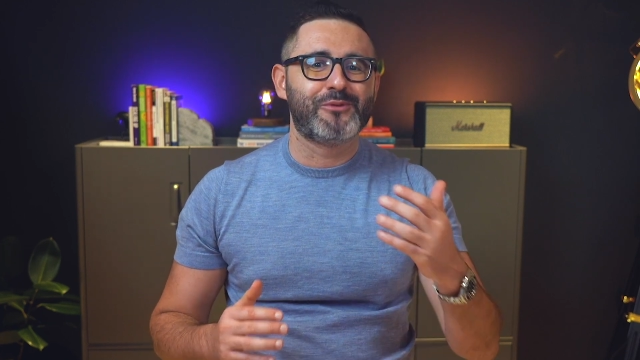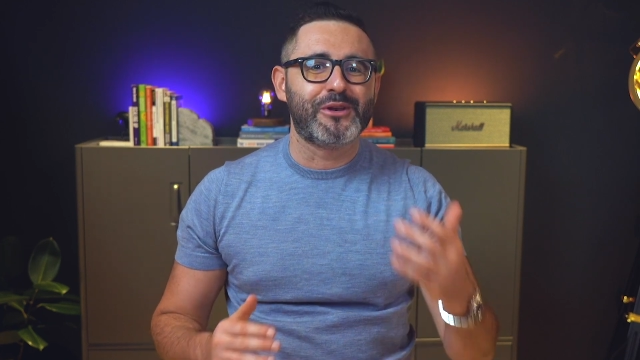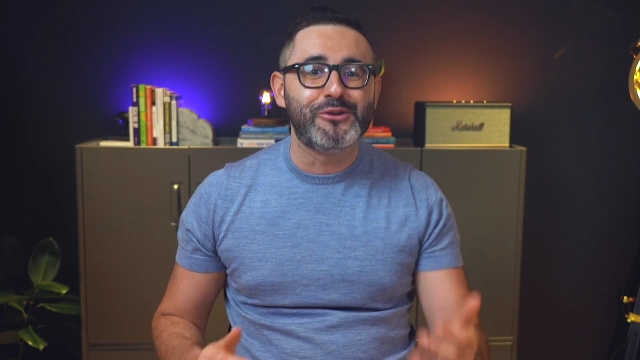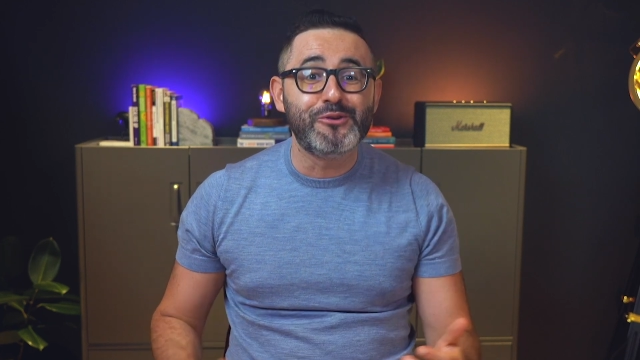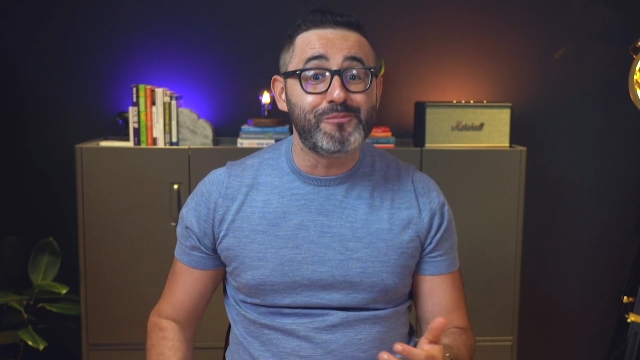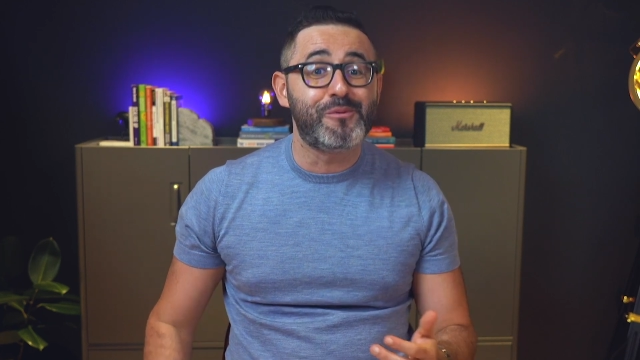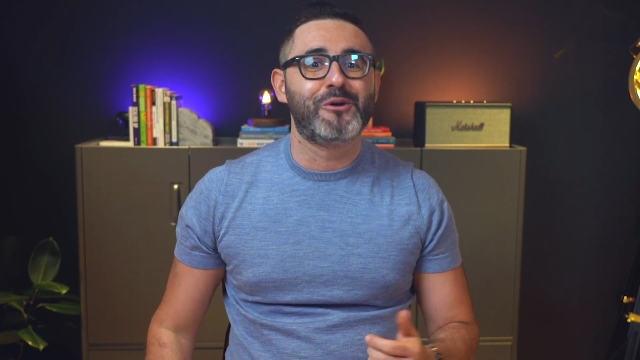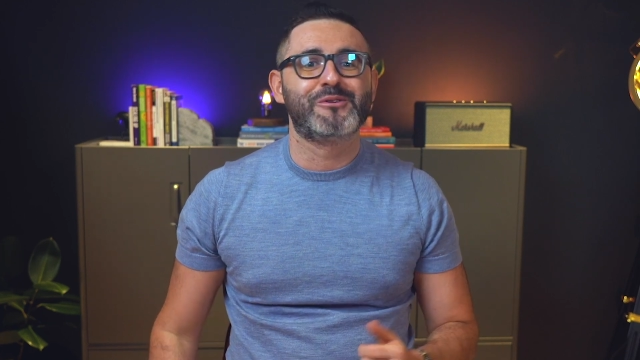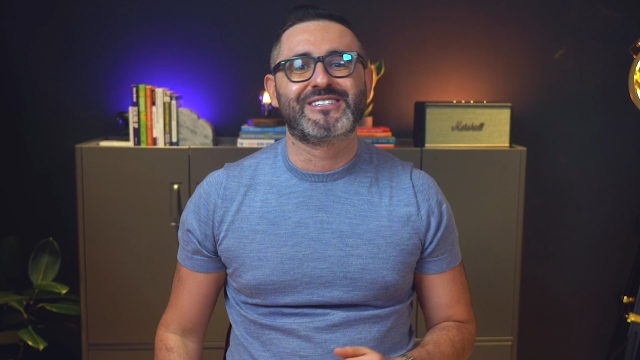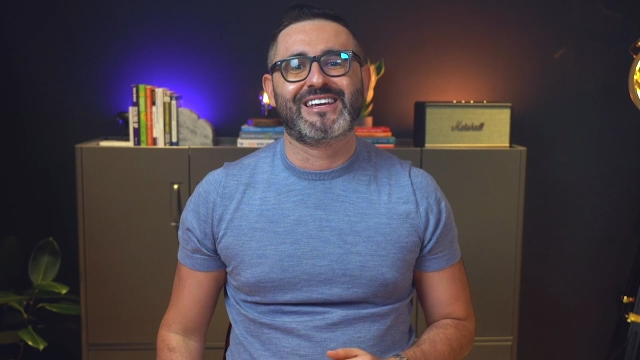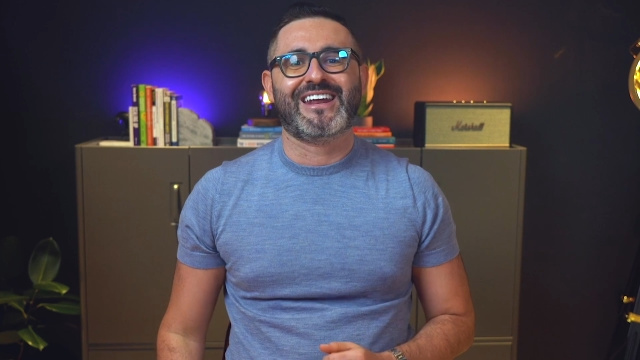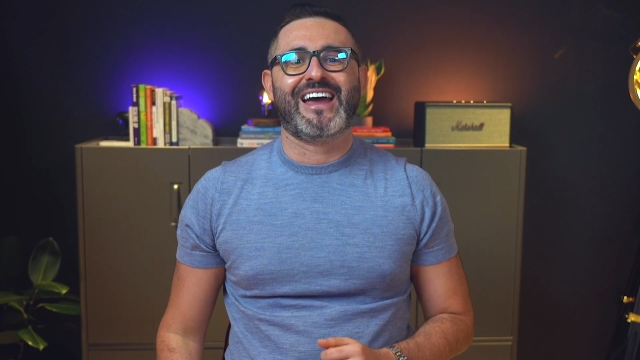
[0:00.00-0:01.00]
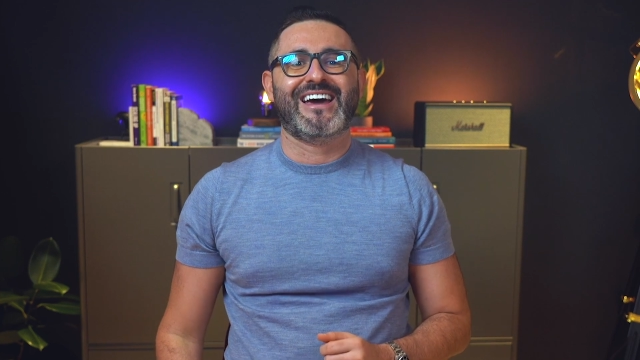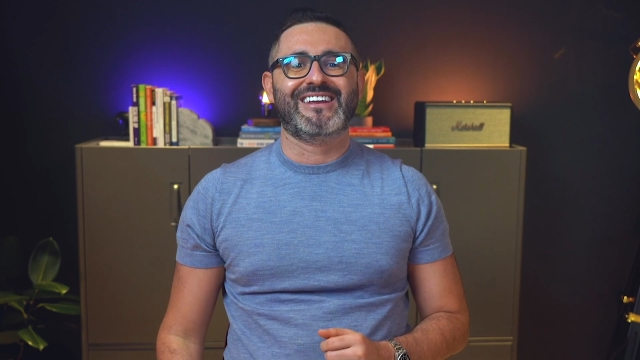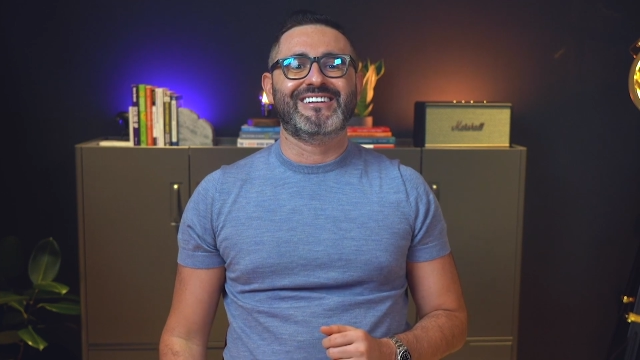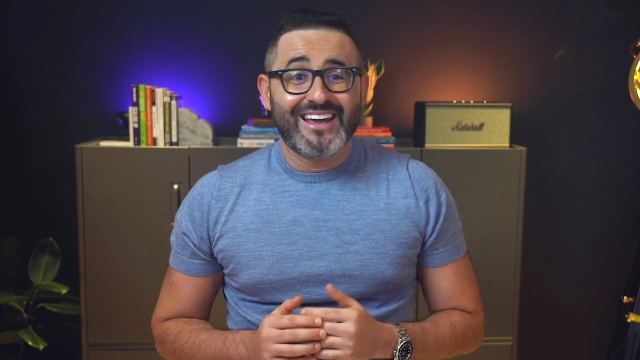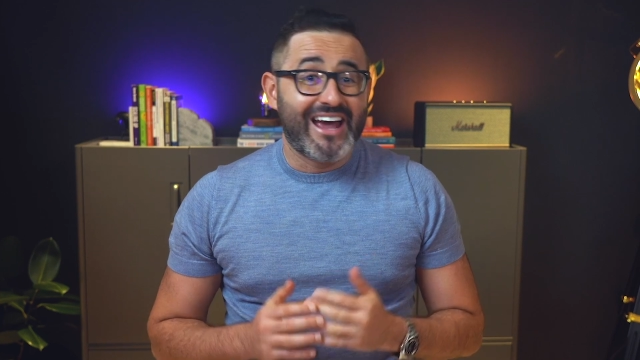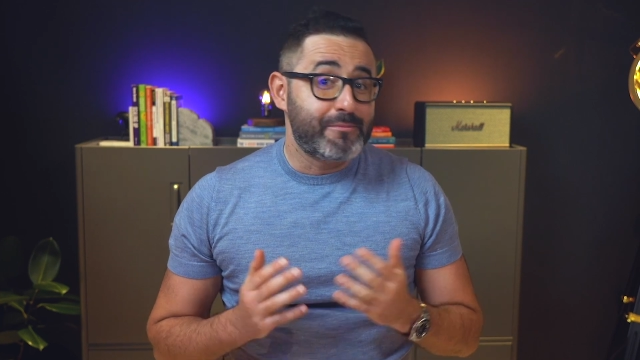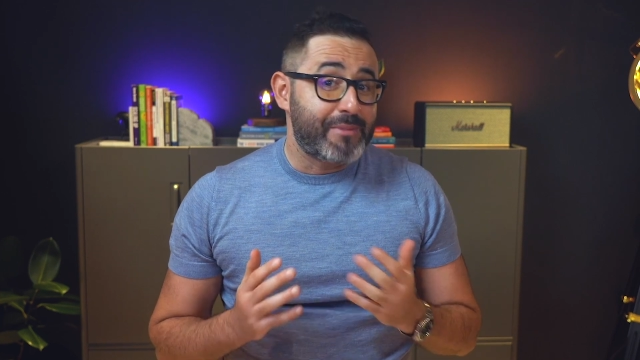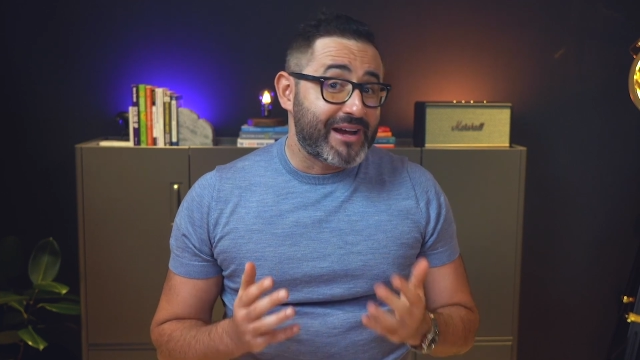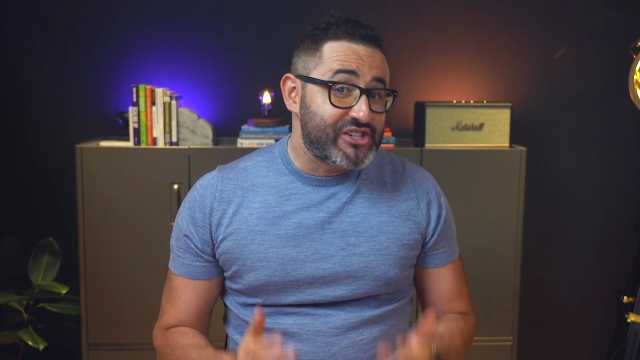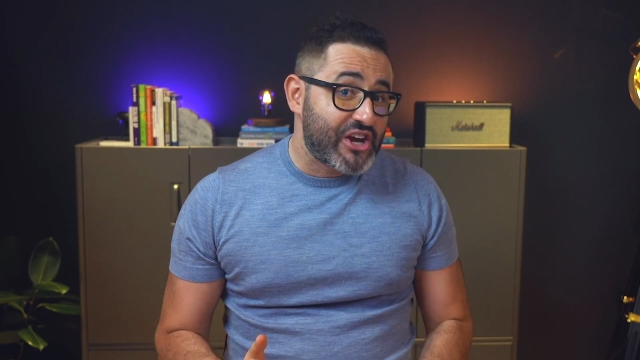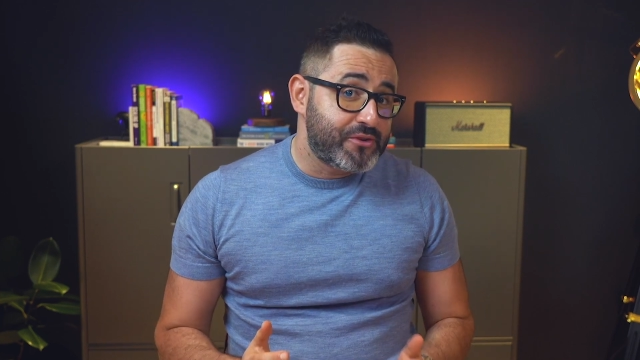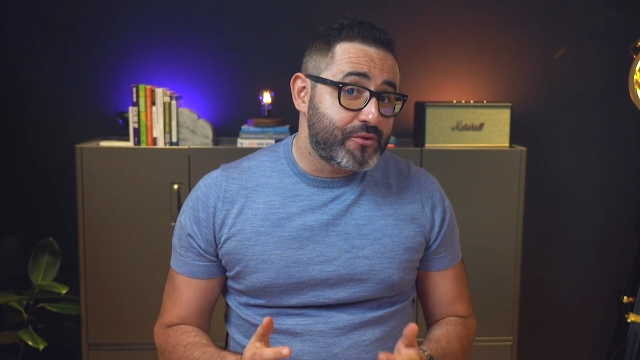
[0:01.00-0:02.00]
when new posts get added. And by
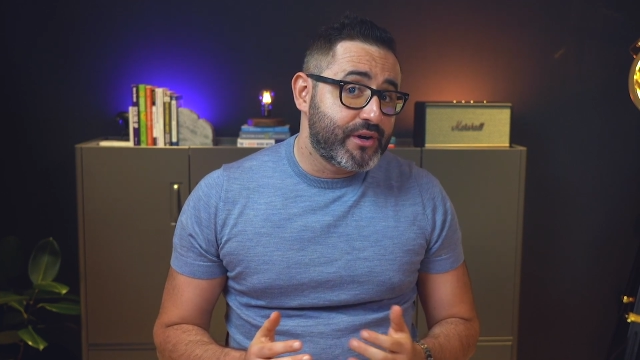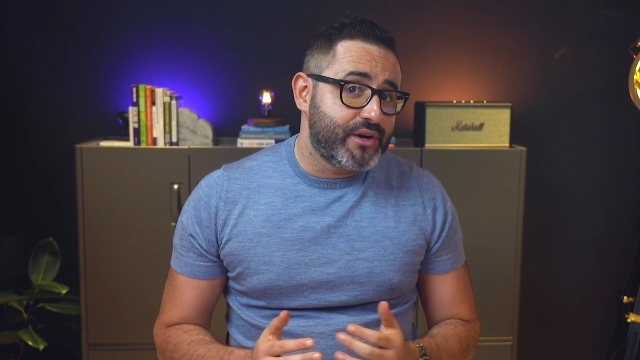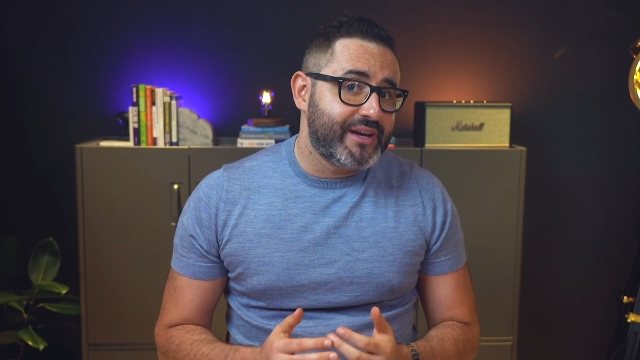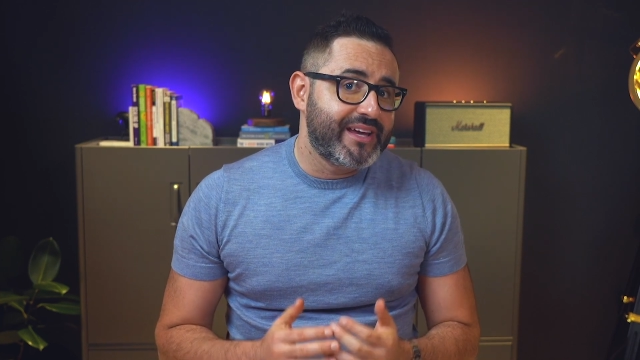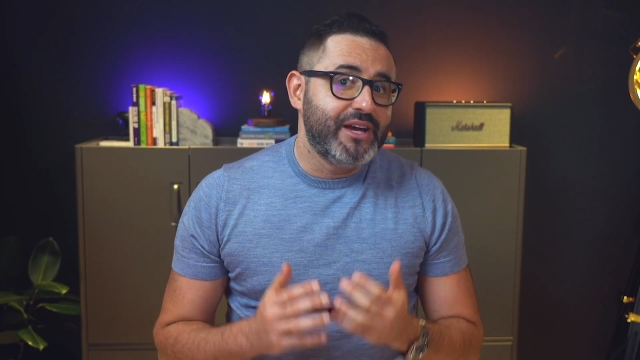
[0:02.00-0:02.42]
January,